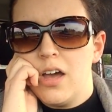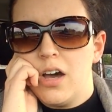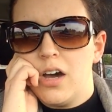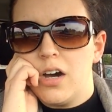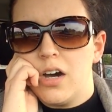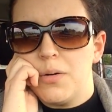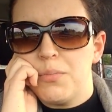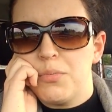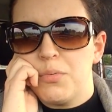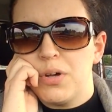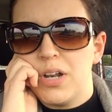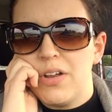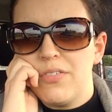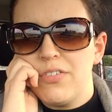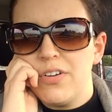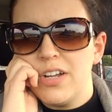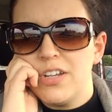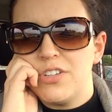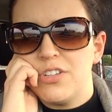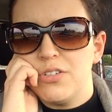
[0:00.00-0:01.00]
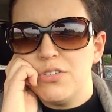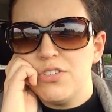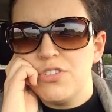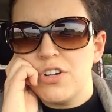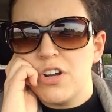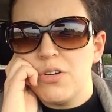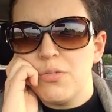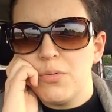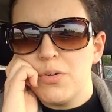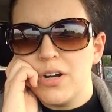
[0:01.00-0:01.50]
Um, whenever I do
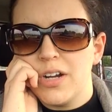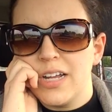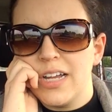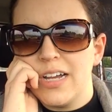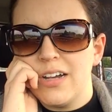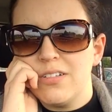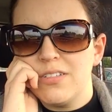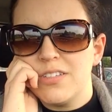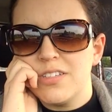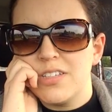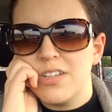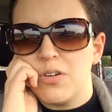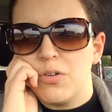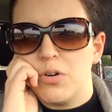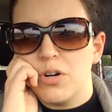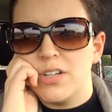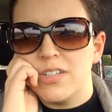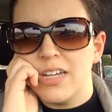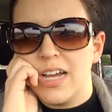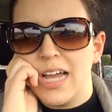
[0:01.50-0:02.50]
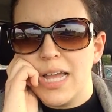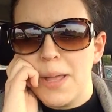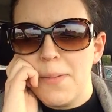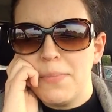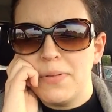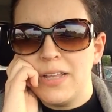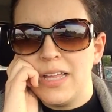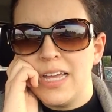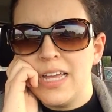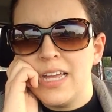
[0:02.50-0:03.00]
start workouts or diet
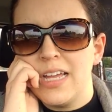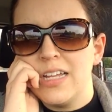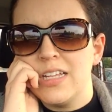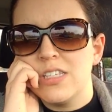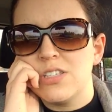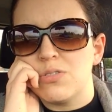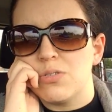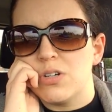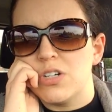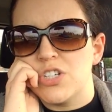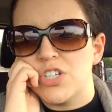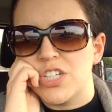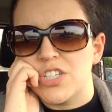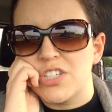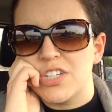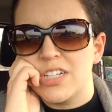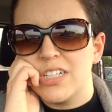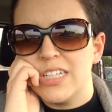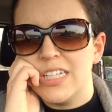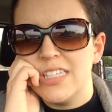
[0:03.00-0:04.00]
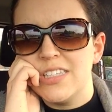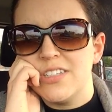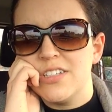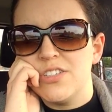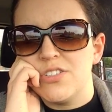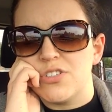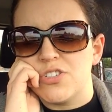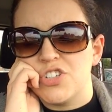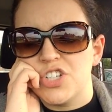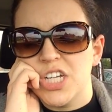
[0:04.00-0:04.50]
plans or just
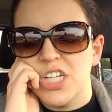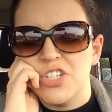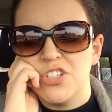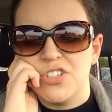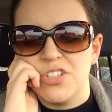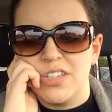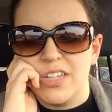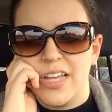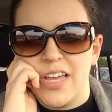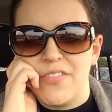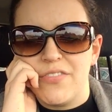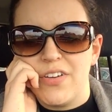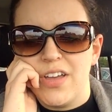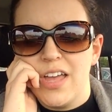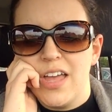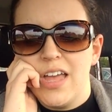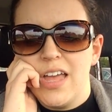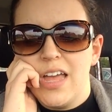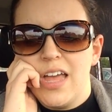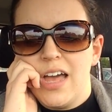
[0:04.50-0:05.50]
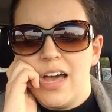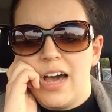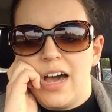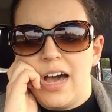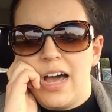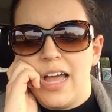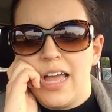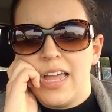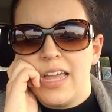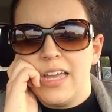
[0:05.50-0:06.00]
cleanses or changes in life,
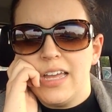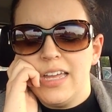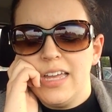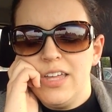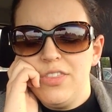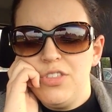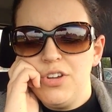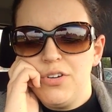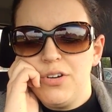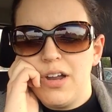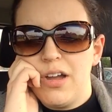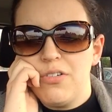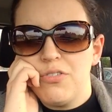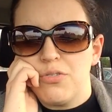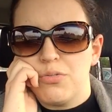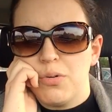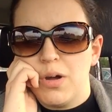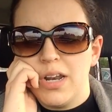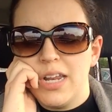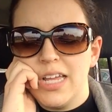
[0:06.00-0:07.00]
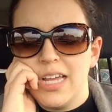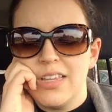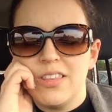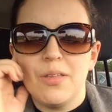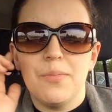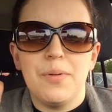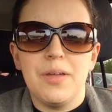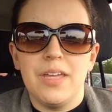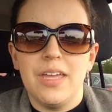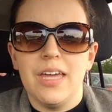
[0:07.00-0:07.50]
I hit the ground running at
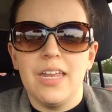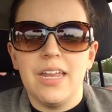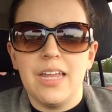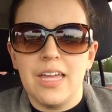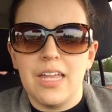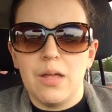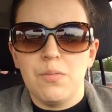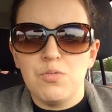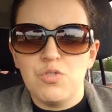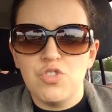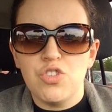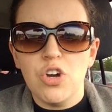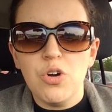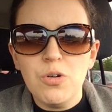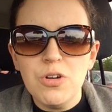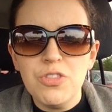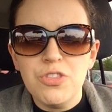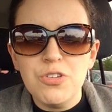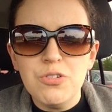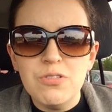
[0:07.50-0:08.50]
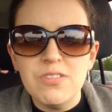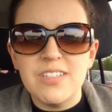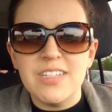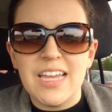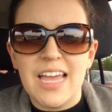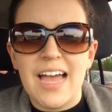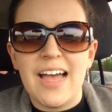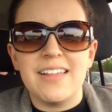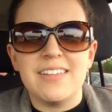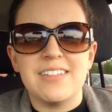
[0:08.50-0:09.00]
the beginning and I'm so
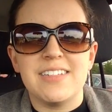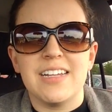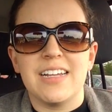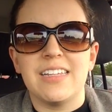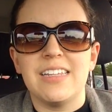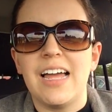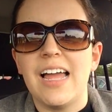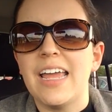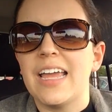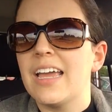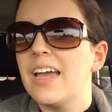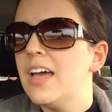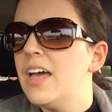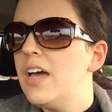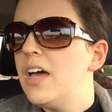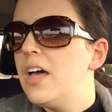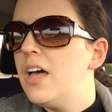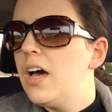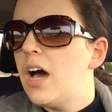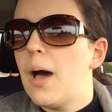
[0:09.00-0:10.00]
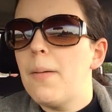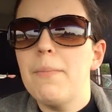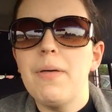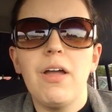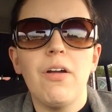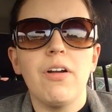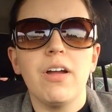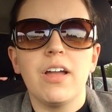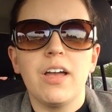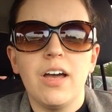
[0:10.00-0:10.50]
enthusiastic. Like
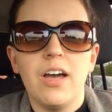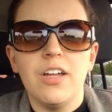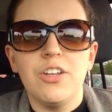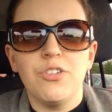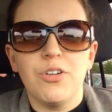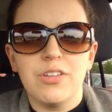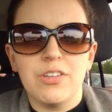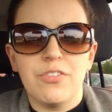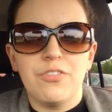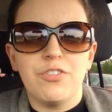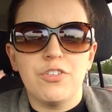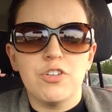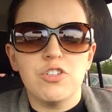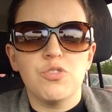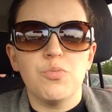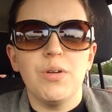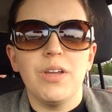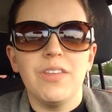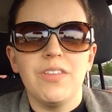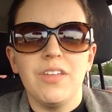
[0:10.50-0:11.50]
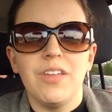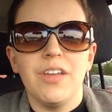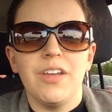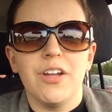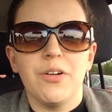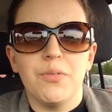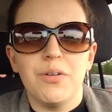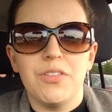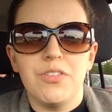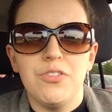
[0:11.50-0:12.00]
America during the first week of the
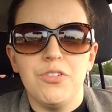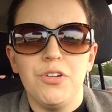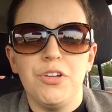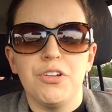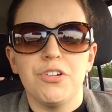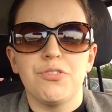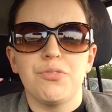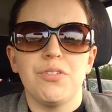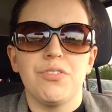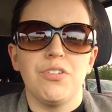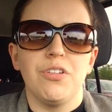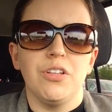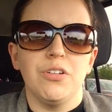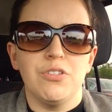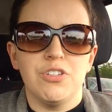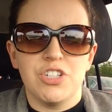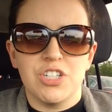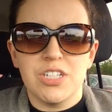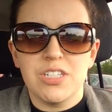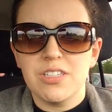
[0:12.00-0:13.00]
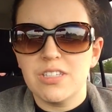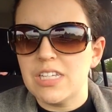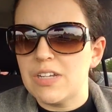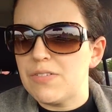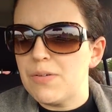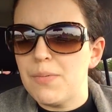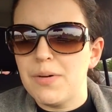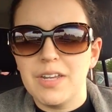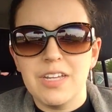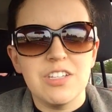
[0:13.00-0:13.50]
year with New Year's resolutions.
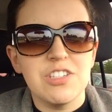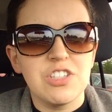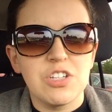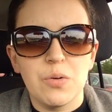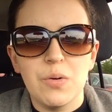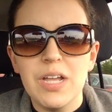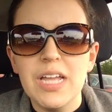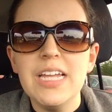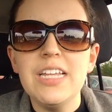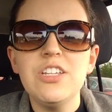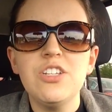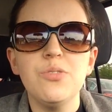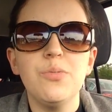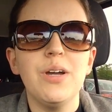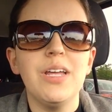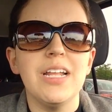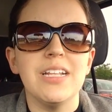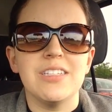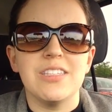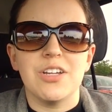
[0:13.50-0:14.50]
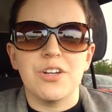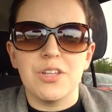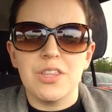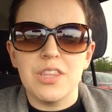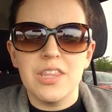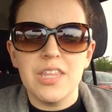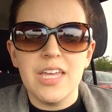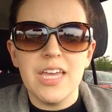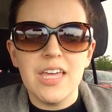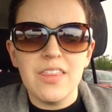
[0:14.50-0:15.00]
Everybody's so into it, it's their
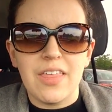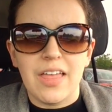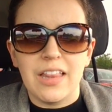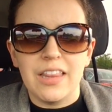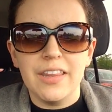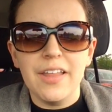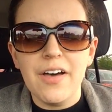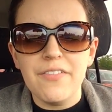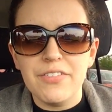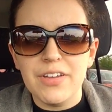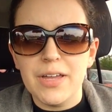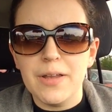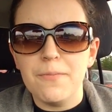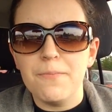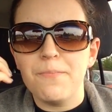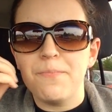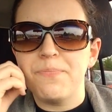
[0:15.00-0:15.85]
thing, they love it.